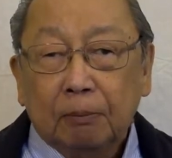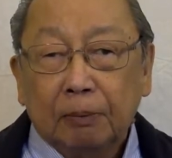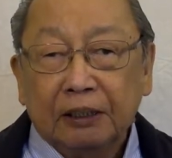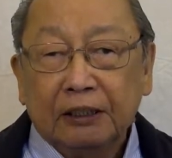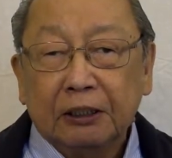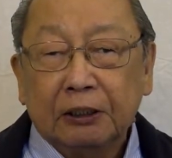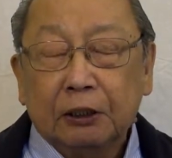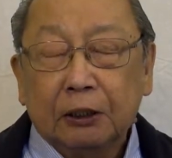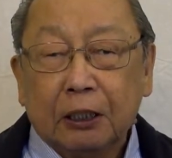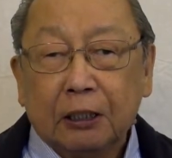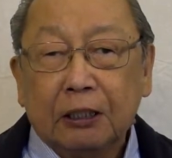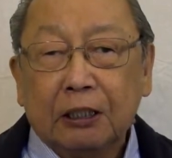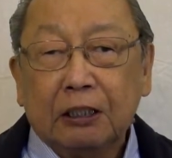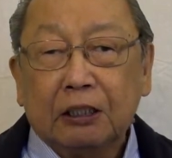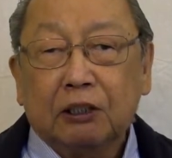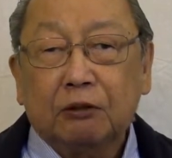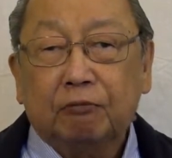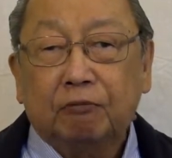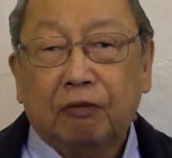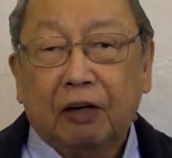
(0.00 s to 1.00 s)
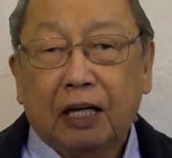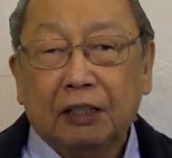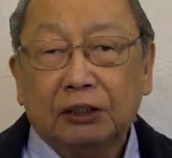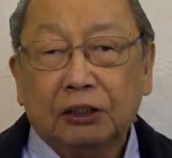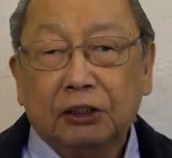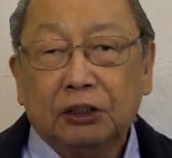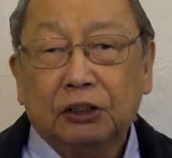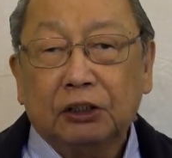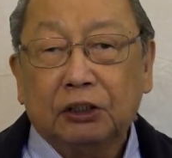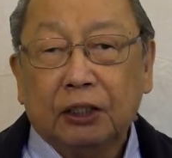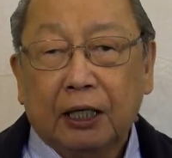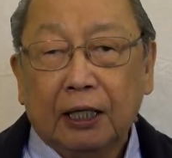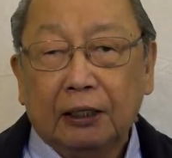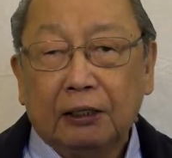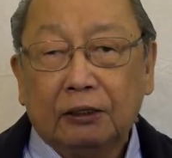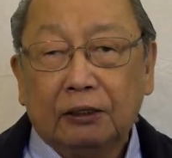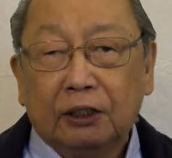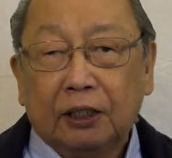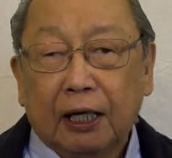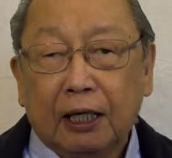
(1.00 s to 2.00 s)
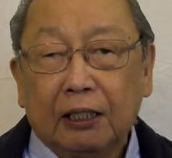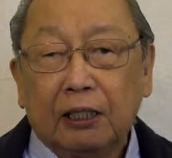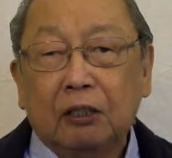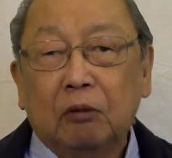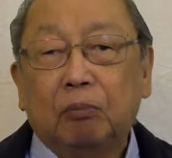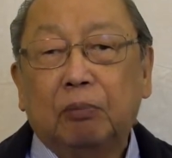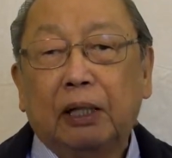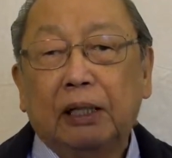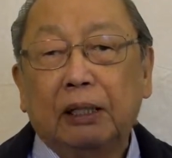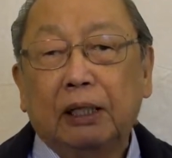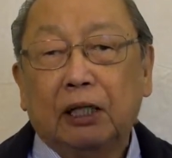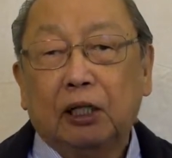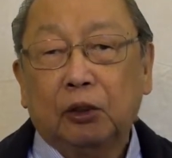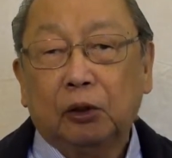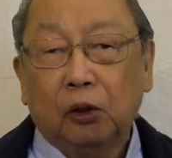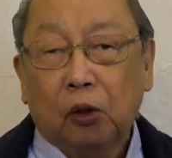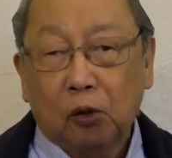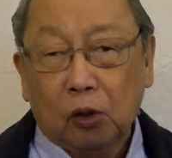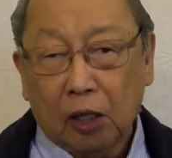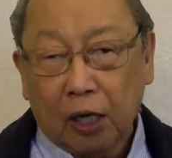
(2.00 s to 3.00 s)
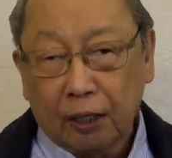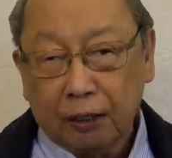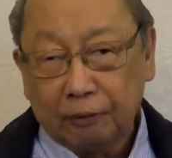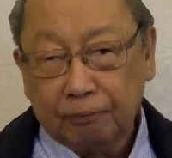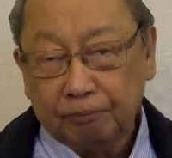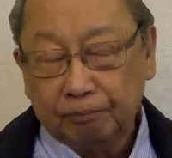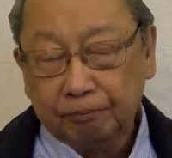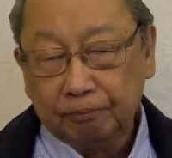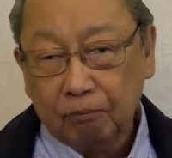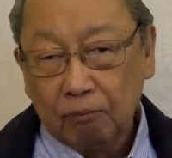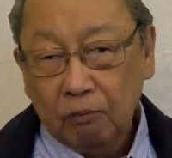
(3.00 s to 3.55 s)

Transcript: by the Turkish fascist state headed by Erdogan.